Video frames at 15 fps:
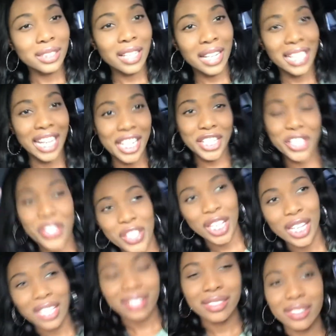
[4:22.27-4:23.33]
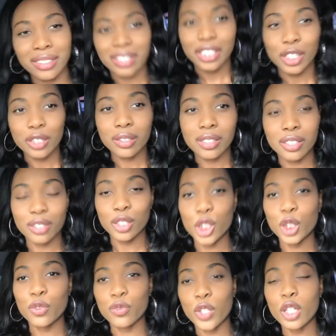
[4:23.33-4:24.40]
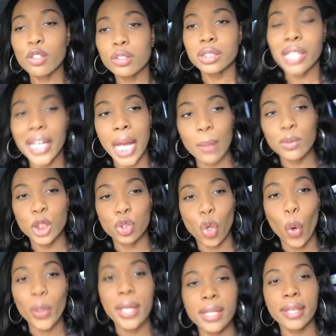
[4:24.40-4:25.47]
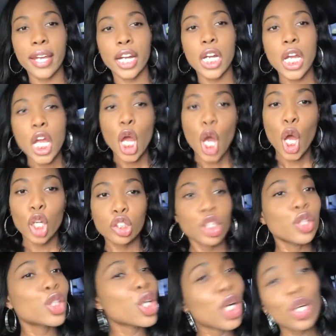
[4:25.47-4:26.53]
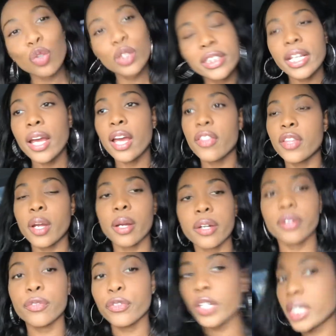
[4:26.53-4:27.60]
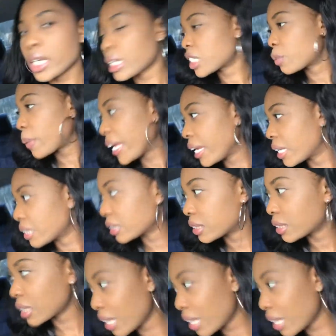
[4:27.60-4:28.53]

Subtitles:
and not get anything, because then it just feels like I'm just going in there to use their freaking space.